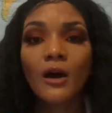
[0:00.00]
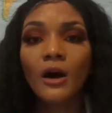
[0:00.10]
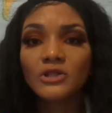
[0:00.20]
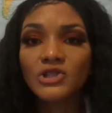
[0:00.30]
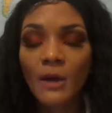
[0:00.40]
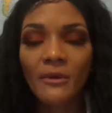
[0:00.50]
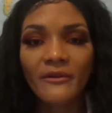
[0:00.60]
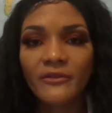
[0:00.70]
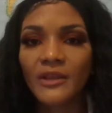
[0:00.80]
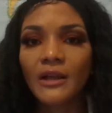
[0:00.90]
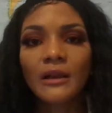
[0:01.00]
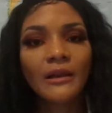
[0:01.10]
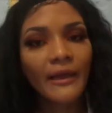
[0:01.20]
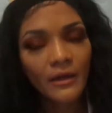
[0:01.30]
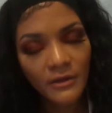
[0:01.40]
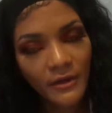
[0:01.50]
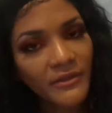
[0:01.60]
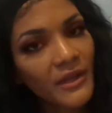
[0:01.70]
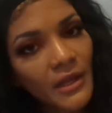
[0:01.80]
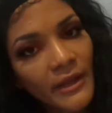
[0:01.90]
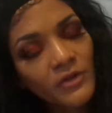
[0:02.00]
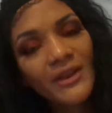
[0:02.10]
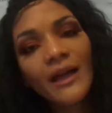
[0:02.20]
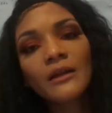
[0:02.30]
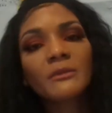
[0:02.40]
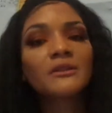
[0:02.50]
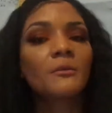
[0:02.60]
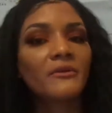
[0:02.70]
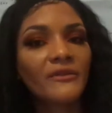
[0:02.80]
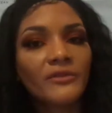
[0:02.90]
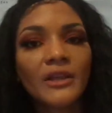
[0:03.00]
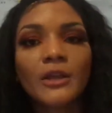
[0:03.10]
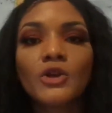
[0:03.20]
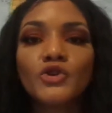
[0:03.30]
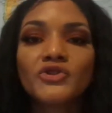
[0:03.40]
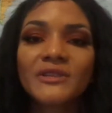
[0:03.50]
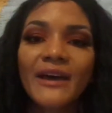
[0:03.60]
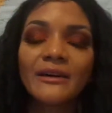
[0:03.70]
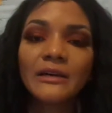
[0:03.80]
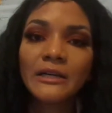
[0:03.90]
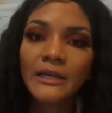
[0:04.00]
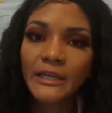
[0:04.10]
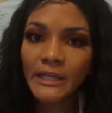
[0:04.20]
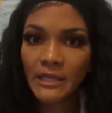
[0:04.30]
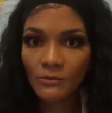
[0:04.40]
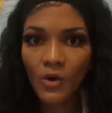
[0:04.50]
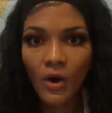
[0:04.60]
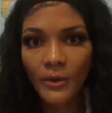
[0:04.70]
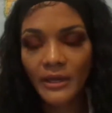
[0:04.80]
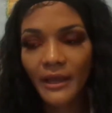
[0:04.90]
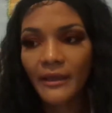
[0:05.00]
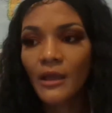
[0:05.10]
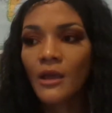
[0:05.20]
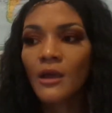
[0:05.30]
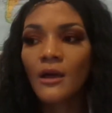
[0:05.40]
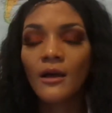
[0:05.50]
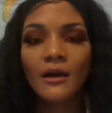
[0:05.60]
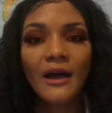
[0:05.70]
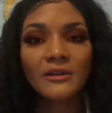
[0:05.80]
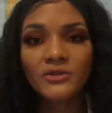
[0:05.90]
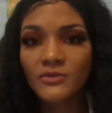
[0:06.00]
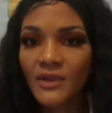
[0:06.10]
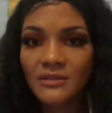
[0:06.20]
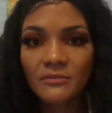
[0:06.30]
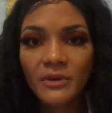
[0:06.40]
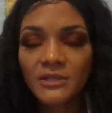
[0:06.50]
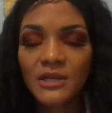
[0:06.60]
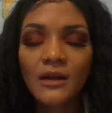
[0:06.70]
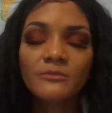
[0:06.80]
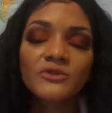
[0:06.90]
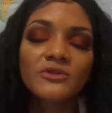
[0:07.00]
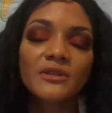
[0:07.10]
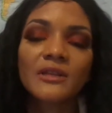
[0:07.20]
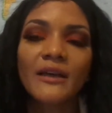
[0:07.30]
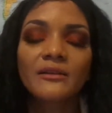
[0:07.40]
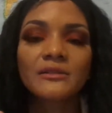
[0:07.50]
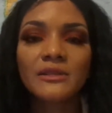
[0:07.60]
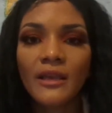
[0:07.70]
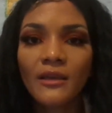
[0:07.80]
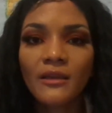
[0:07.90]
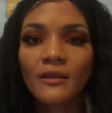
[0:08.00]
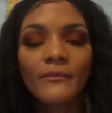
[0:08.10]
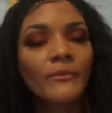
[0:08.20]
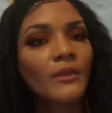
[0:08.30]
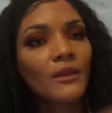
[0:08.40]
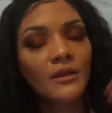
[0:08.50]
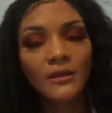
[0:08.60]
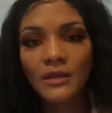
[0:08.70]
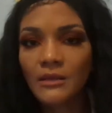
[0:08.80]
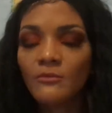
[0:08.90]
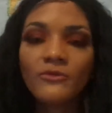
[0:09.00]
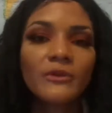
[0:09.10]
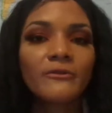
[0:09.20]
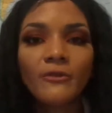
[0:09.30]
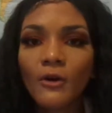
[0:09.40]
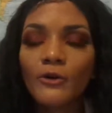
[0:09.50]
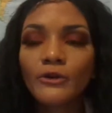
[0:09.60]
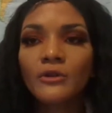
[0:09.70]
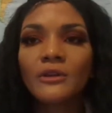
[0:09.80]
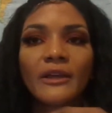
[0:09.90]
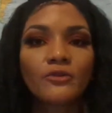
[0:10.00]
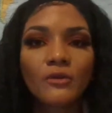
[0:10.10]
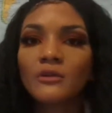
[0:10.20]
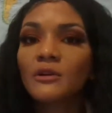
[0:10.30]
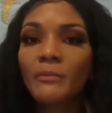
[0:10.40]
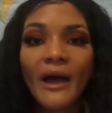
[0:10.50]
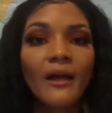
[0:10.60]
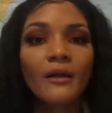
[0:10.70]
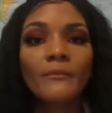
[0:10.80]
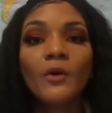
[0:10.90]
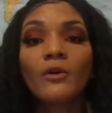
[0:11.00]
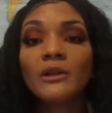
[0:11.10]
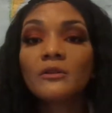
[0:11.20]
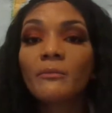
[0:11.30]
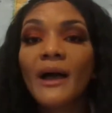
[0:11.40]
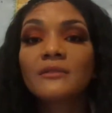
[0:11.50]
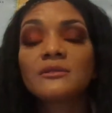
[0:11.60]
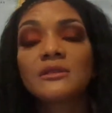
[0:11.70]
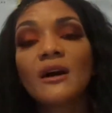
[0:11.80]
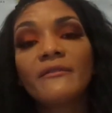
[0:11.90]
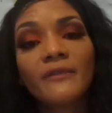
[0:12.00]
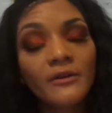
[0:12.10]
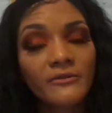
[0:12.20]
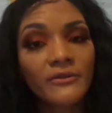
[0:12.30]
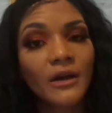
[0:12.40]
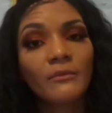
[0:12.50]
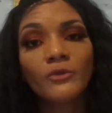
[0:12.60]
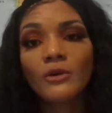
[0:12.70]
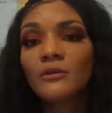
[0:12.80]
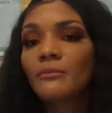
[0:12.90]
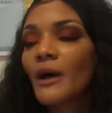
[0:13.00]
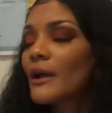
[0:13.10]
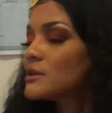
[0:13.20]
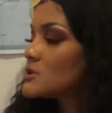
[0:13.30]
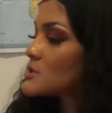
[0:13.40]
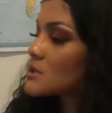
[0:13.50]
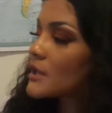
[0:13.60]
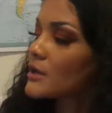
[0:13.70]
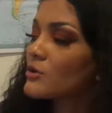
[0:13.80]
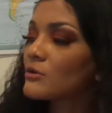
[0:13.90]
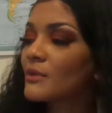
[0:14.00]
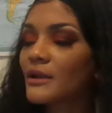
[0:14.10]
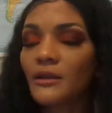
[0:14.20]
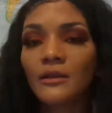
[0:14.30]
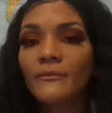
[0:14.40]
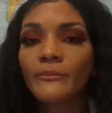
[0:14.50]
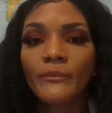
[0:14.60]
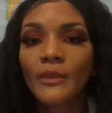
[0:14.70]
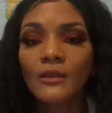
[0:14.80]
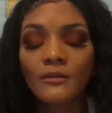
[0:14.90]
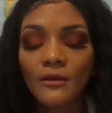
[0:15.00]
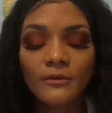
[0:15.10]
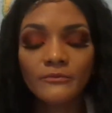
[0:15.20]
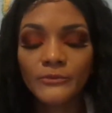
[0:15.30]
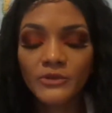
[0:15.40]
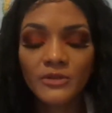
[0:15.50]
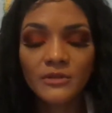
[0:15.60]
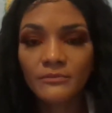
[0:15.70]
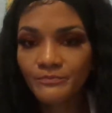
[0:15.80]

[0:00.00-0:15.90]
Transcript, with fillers: on top of everything. Like another thing, like you're not gonna be on top of everything. You just gotta keep going. Like as soon as the punch comes, you just gotta take it and keep moving forward. Like don't look back. Only look back to see how far you've come. Don't look back and just linger and no, you just